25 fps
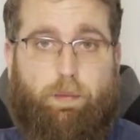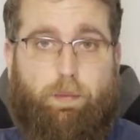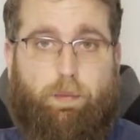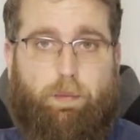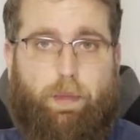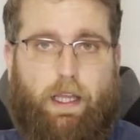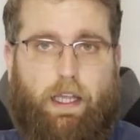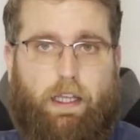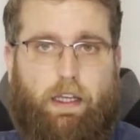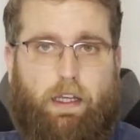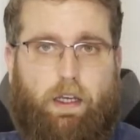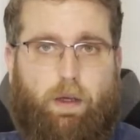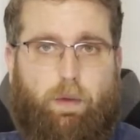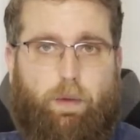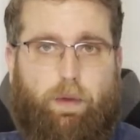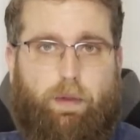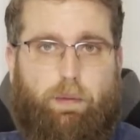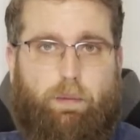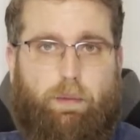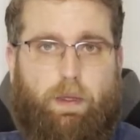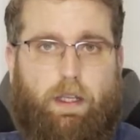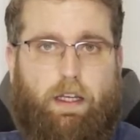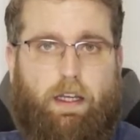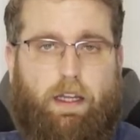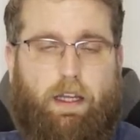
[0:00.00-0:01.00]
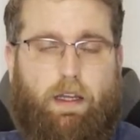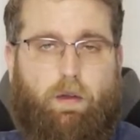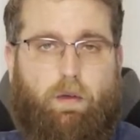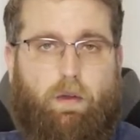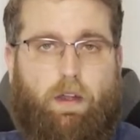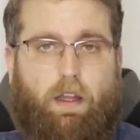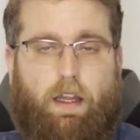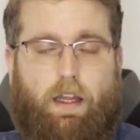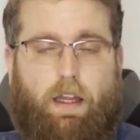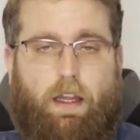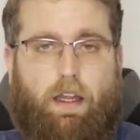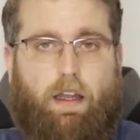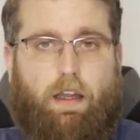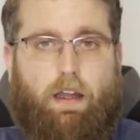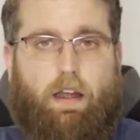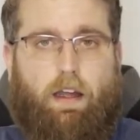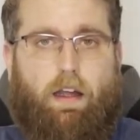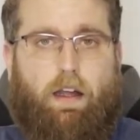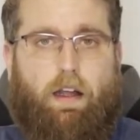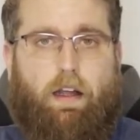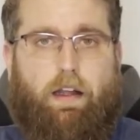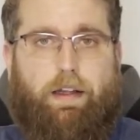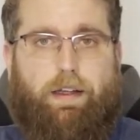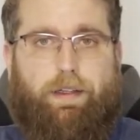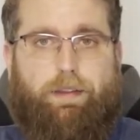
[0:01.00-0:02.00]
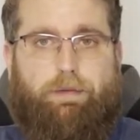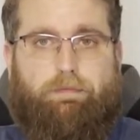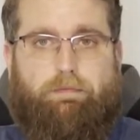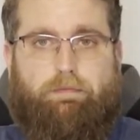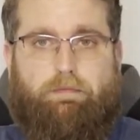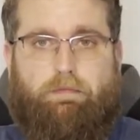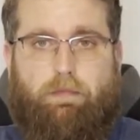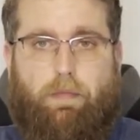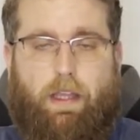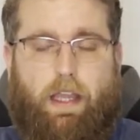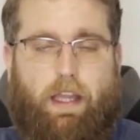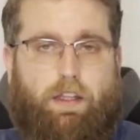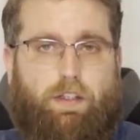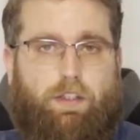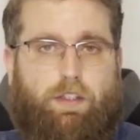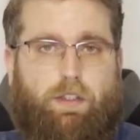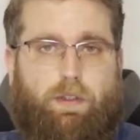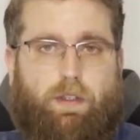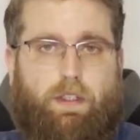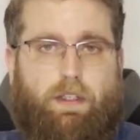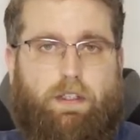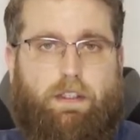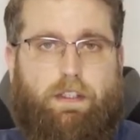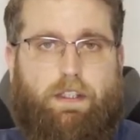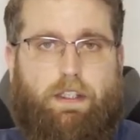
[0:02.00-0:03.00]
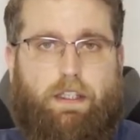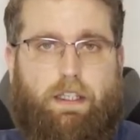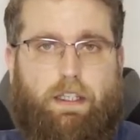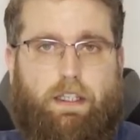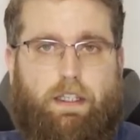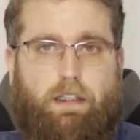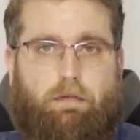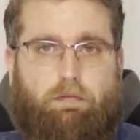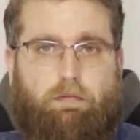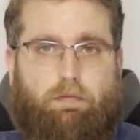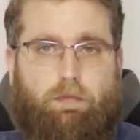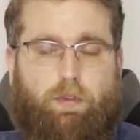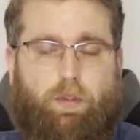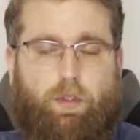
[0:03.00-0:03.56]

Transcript: back here with me now. As you can see,